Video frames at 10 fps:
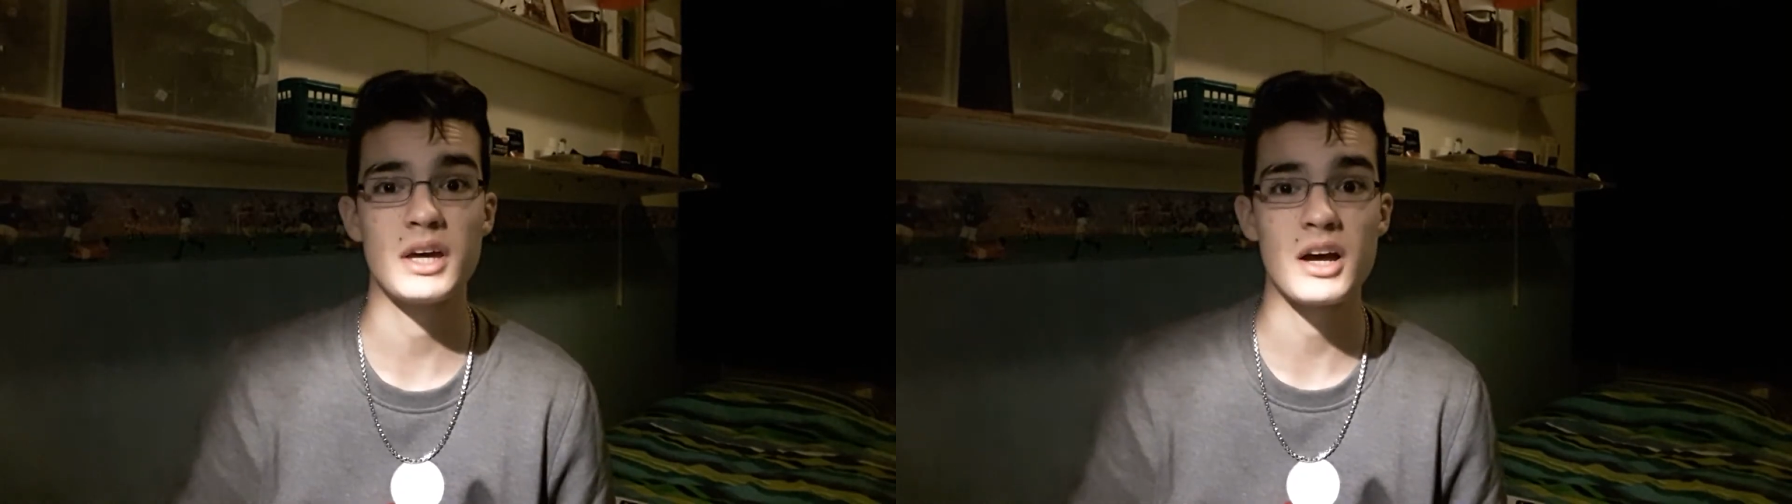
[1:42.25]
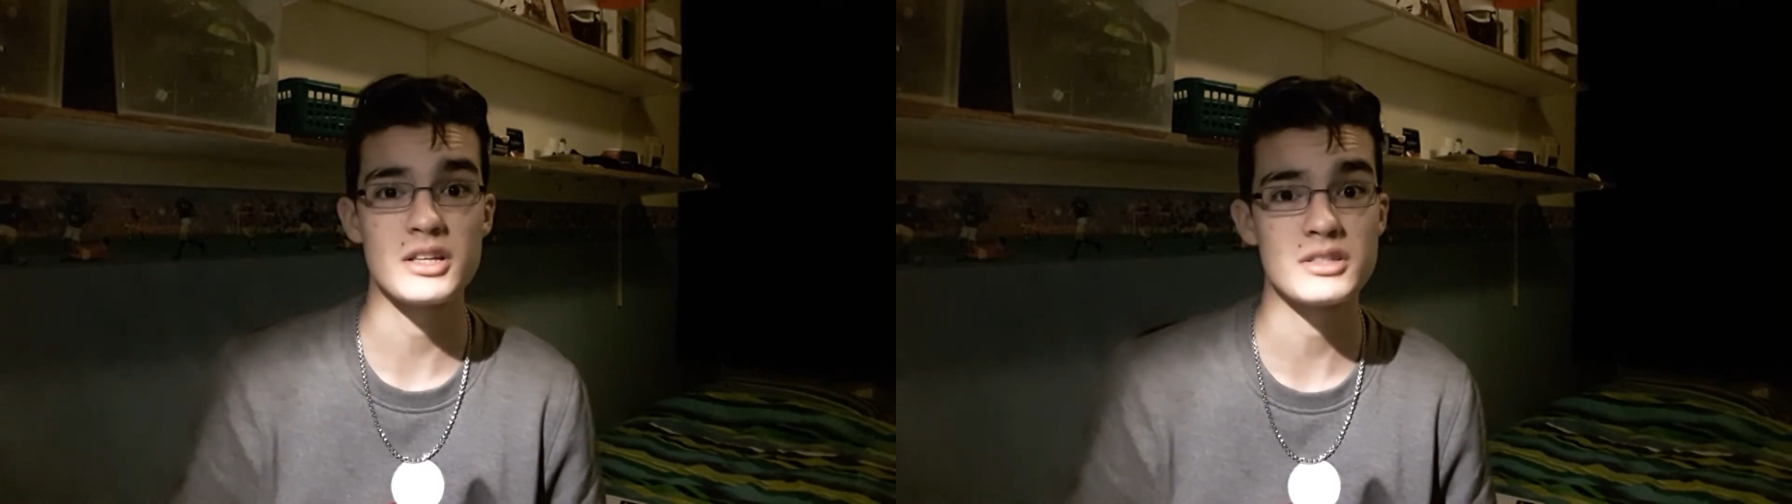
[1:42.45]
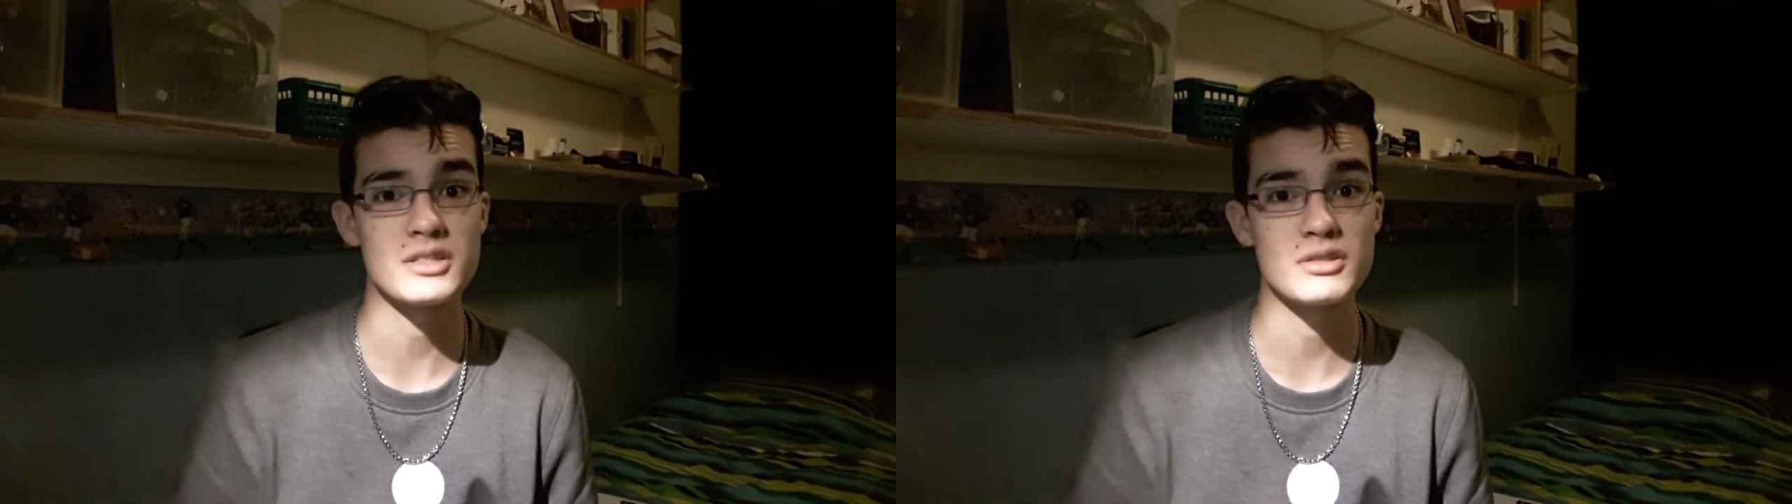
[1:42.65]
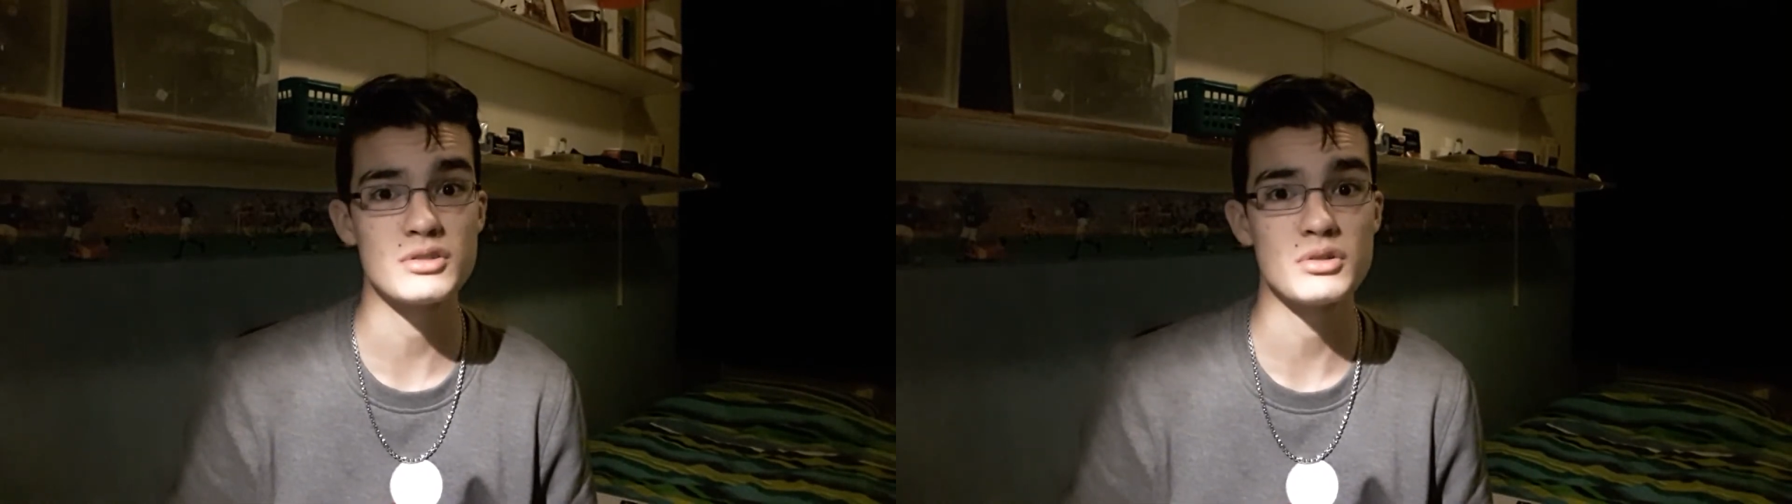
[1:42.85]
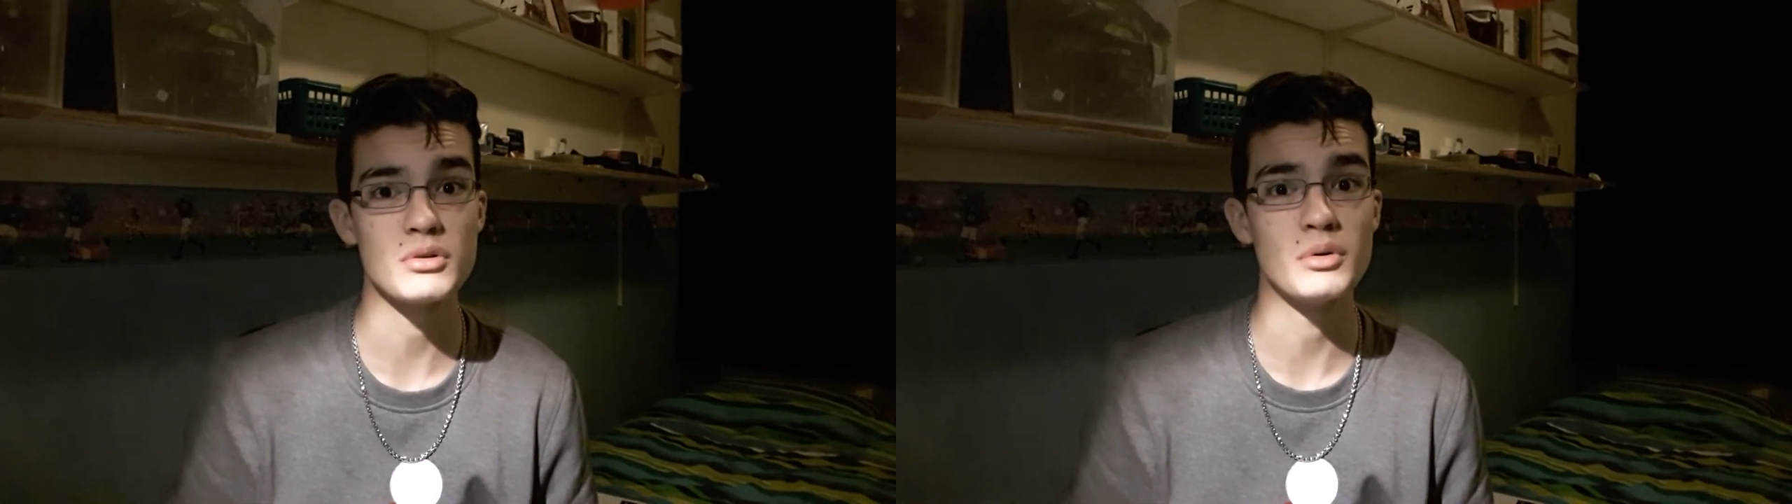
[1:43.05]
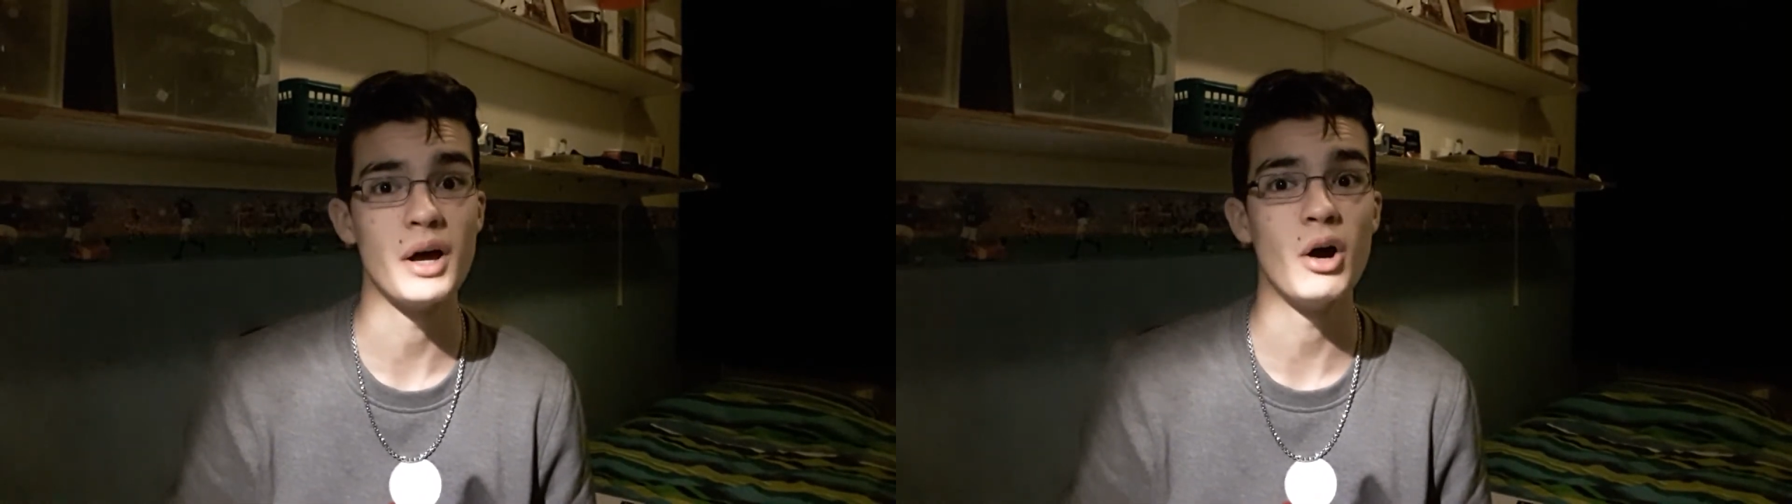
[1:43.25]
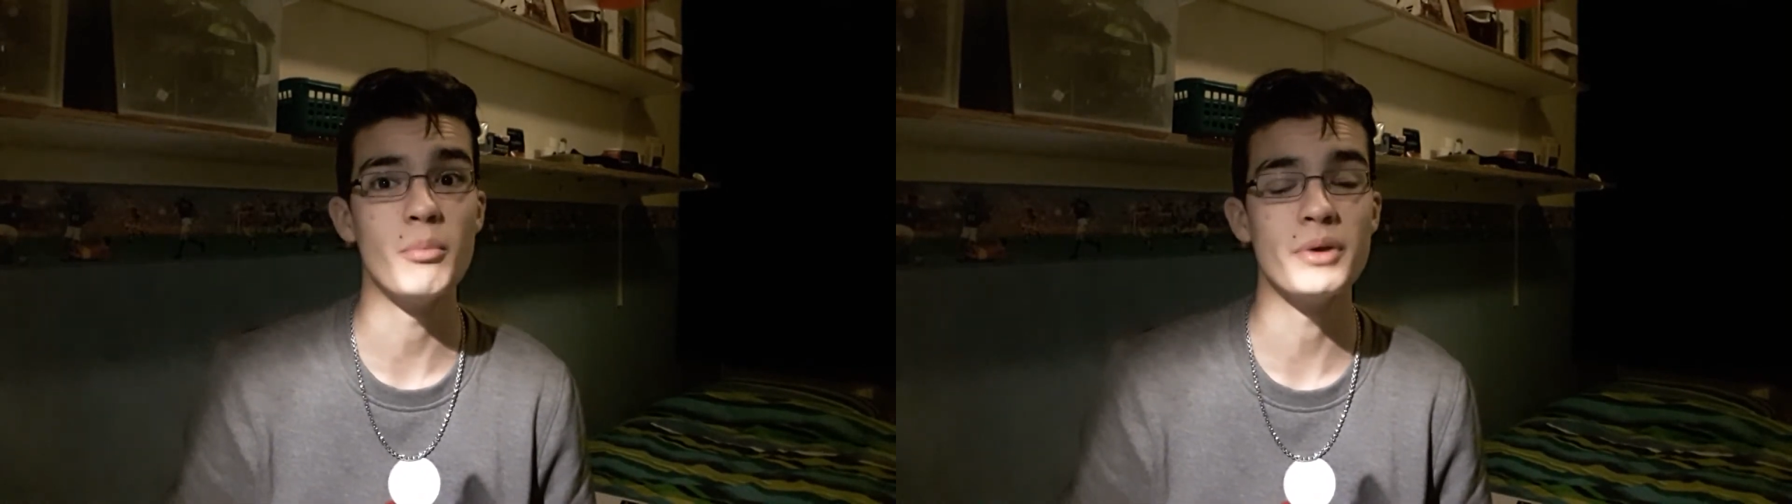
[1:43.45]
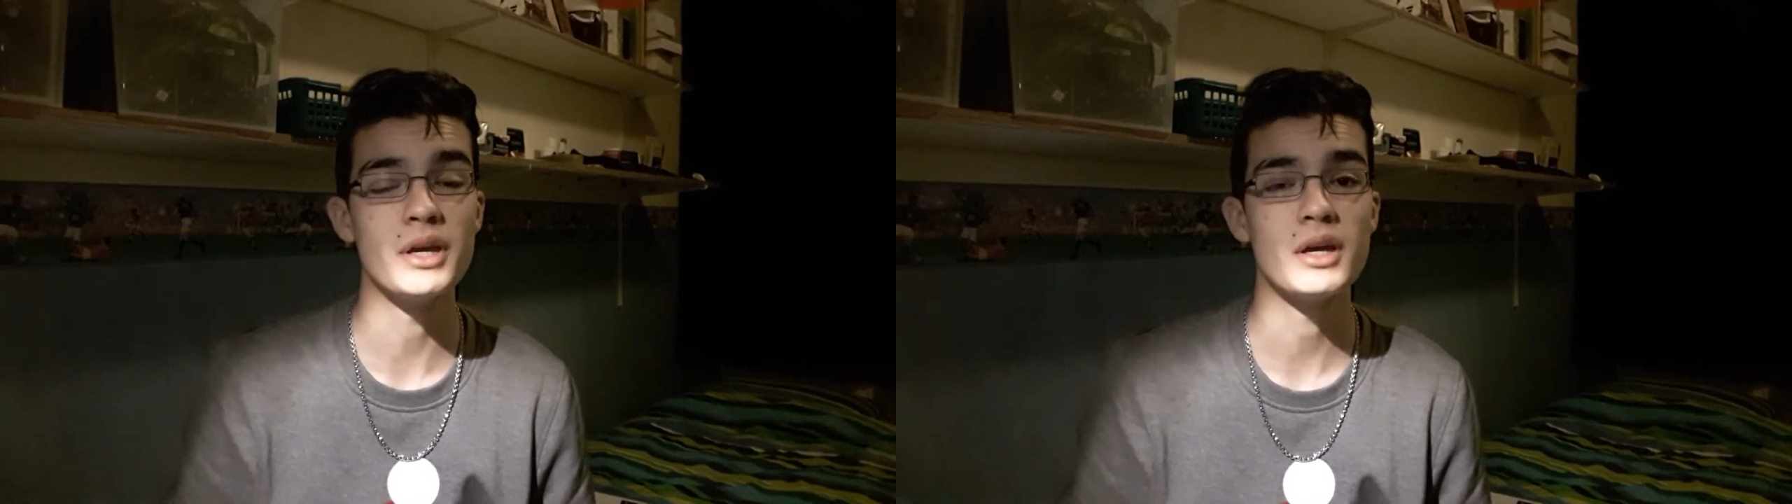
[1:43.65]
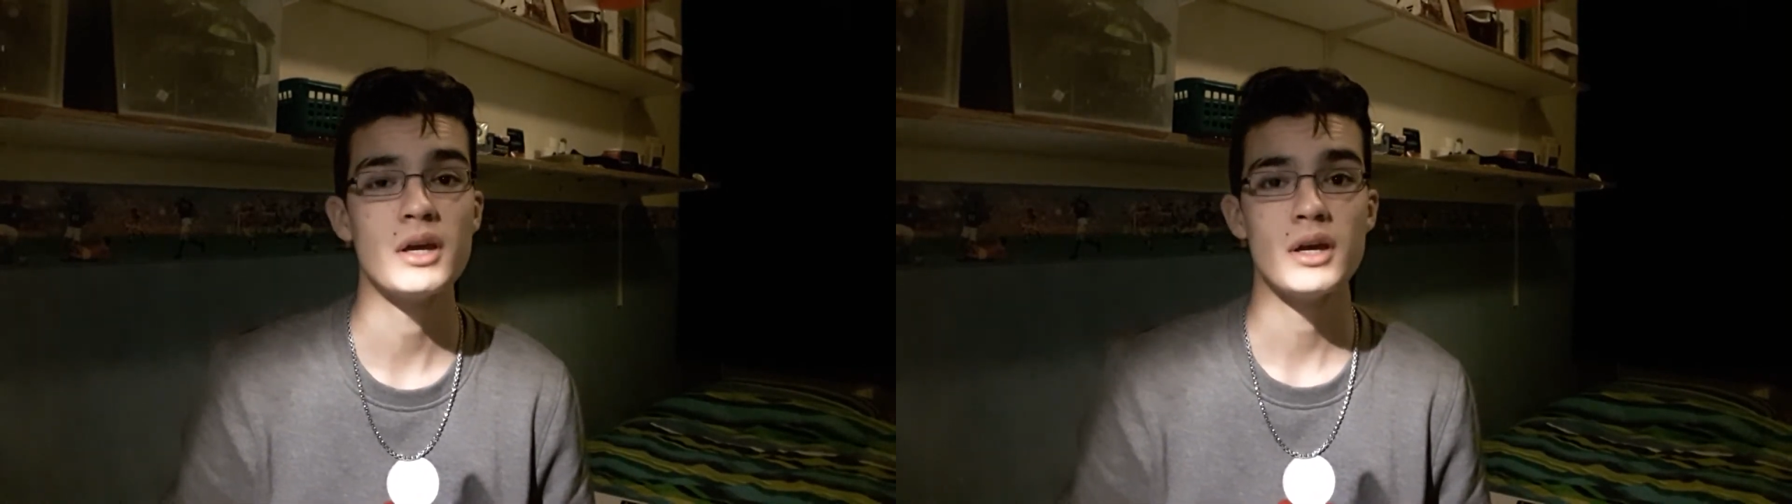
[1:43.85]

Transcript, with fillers: kind to help me